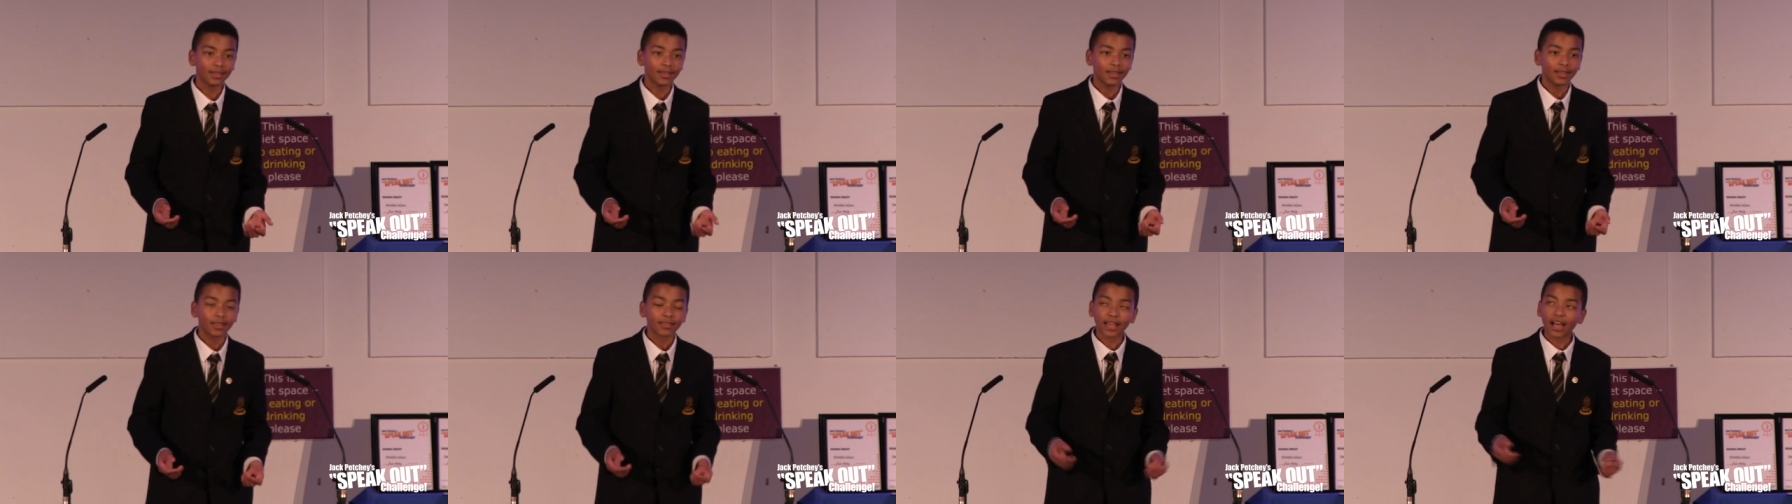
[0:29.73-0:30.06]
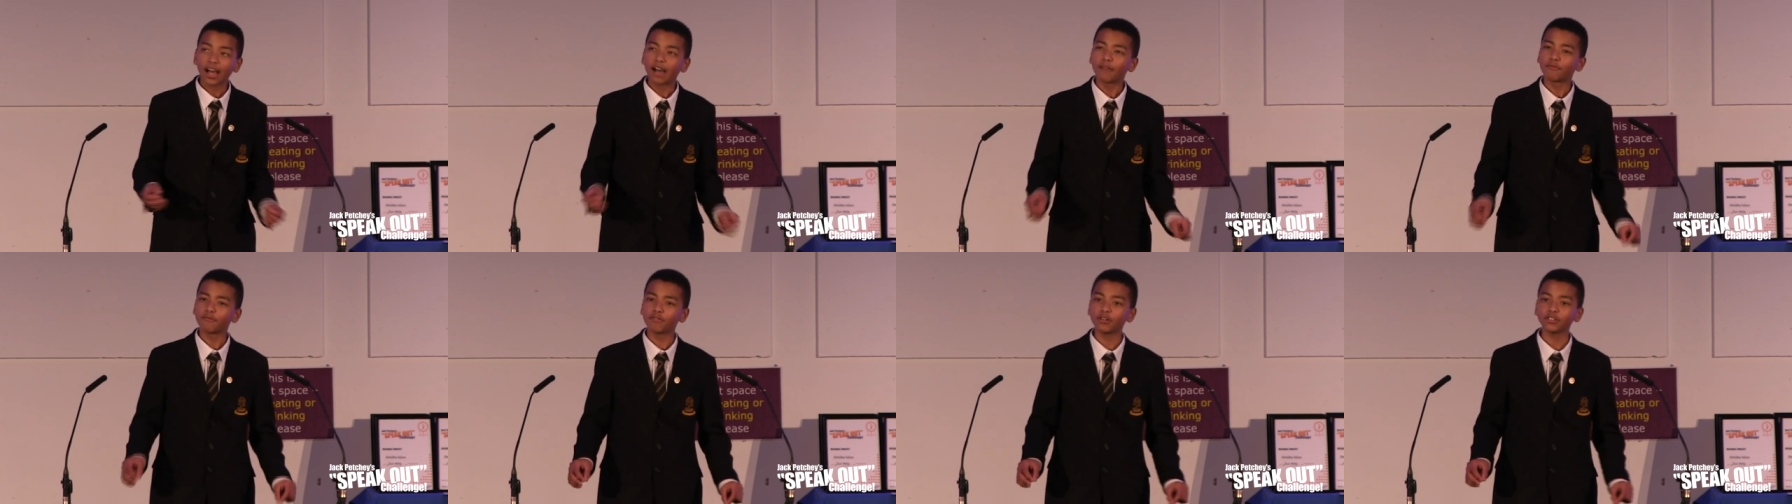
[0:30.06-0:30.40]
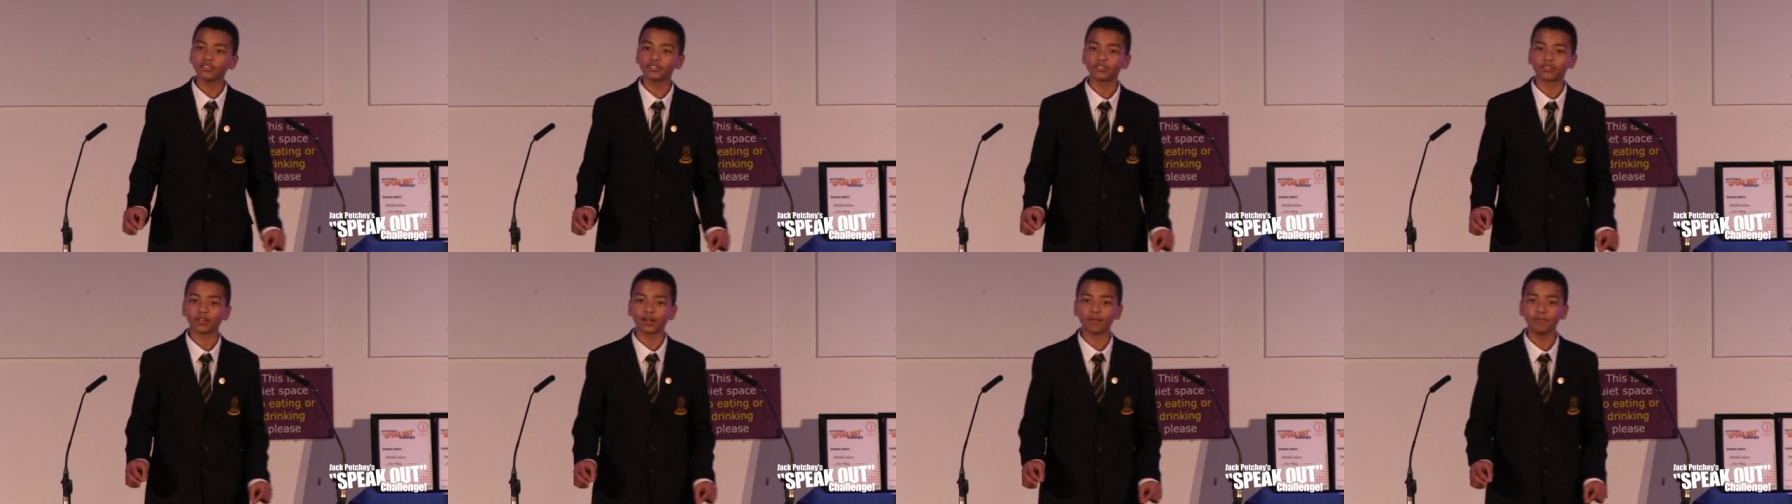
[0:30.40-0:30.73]
that have
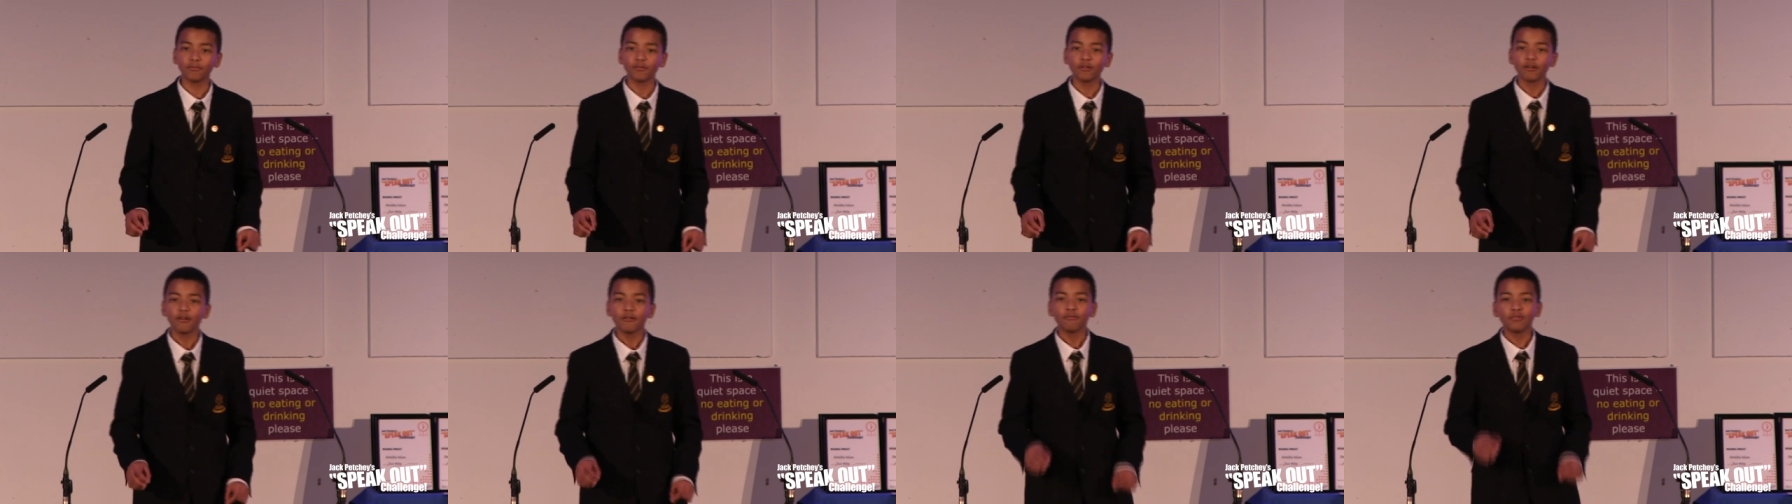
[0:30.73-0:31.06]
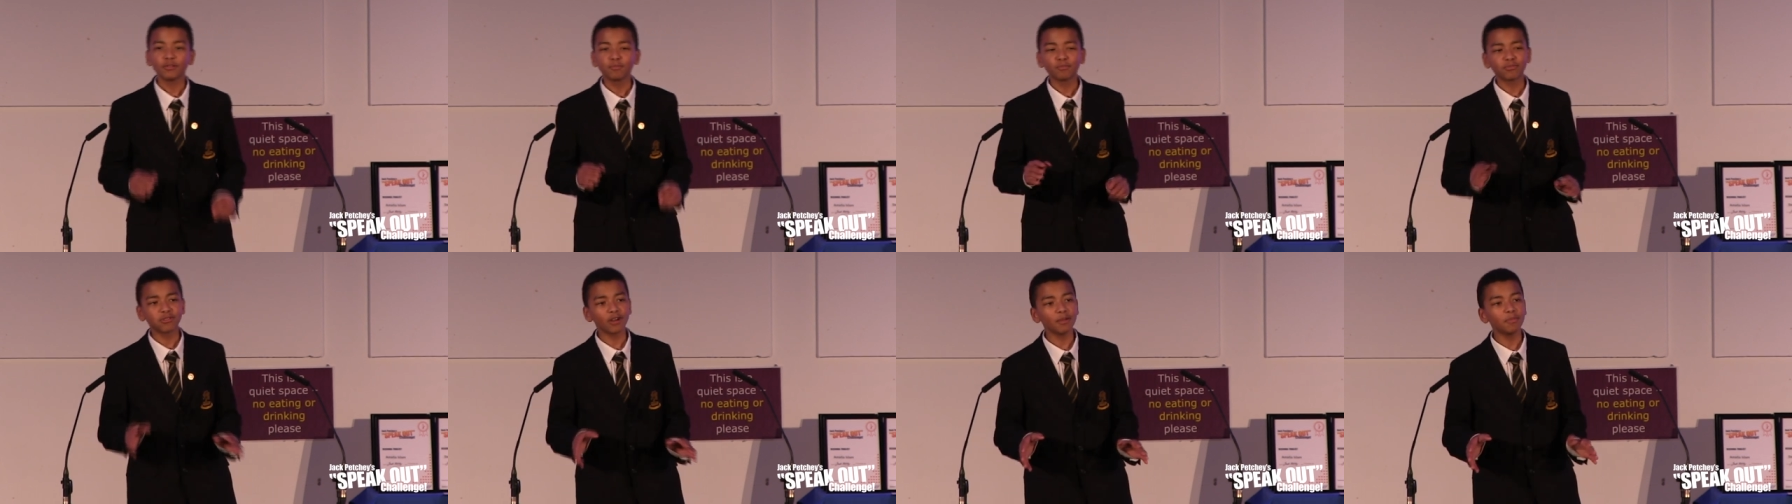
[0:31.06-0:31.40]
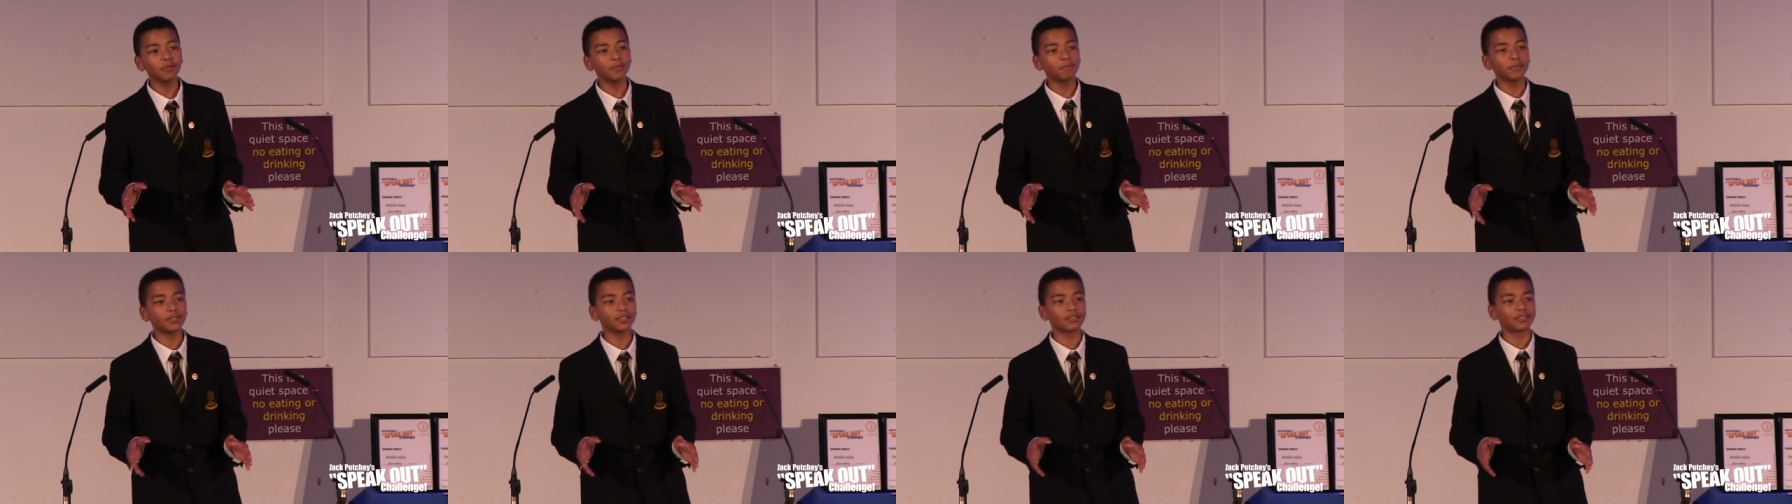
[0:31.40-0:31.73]
watched Up would
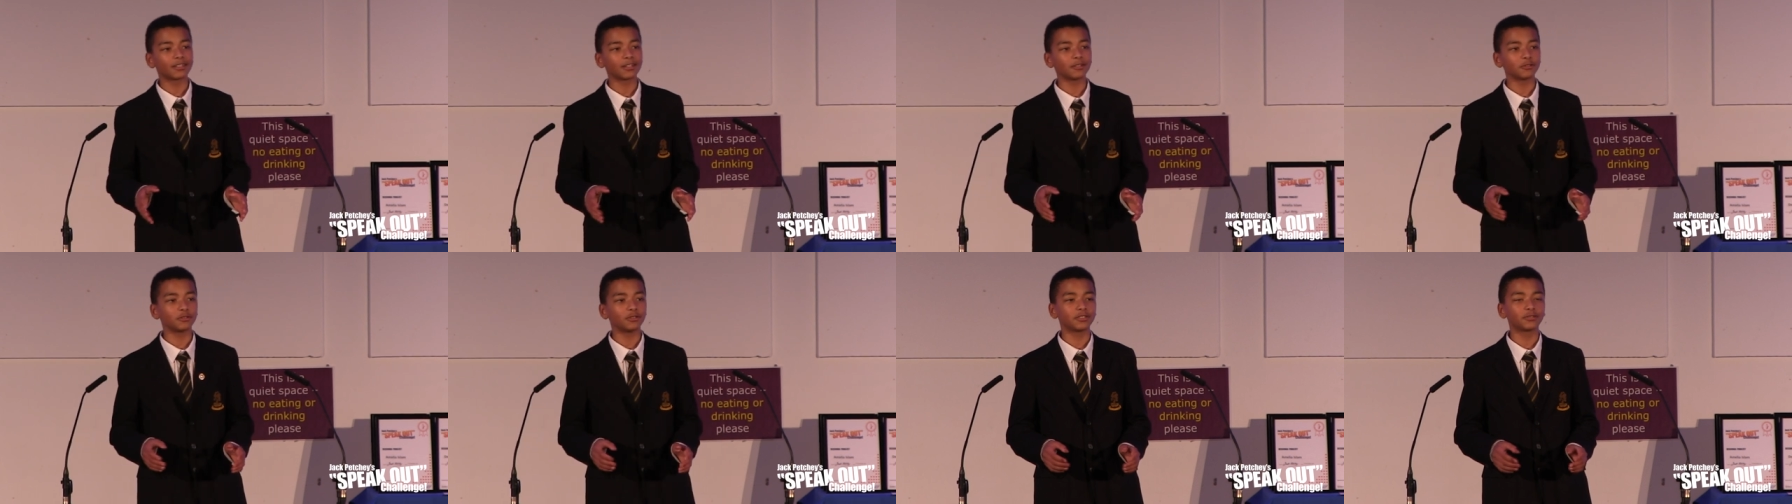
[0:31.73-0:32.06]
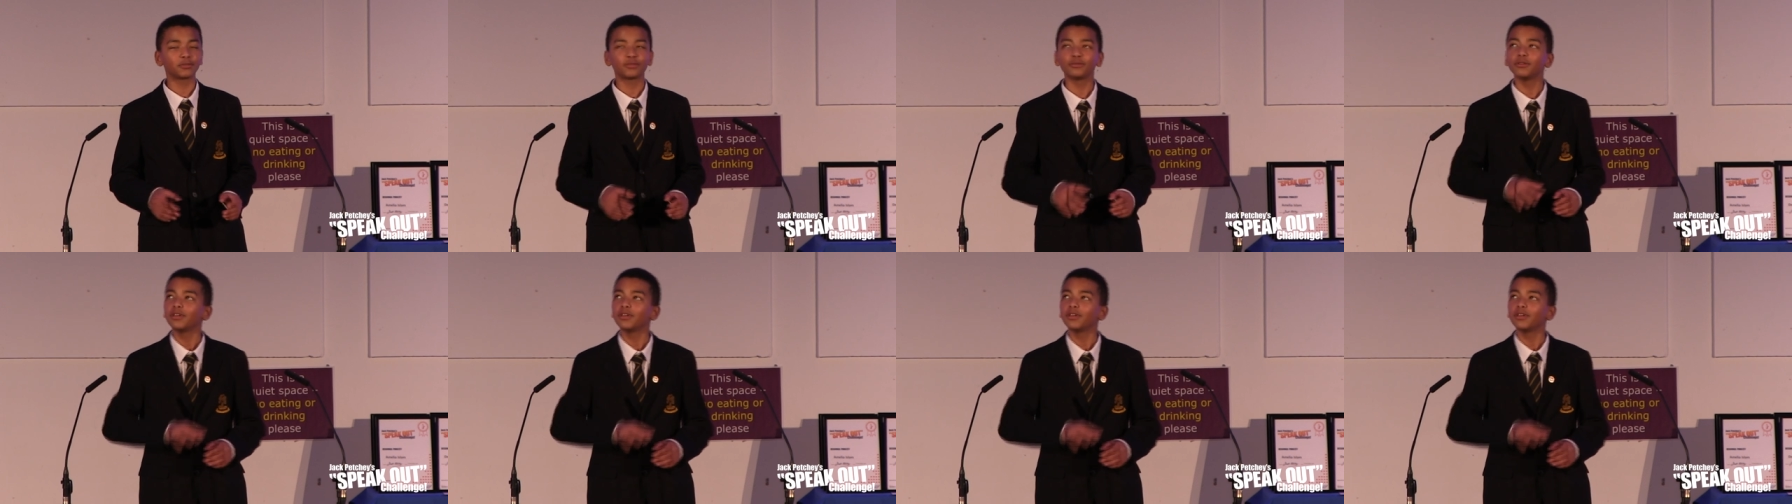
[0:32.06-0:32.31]
probably tell you it's to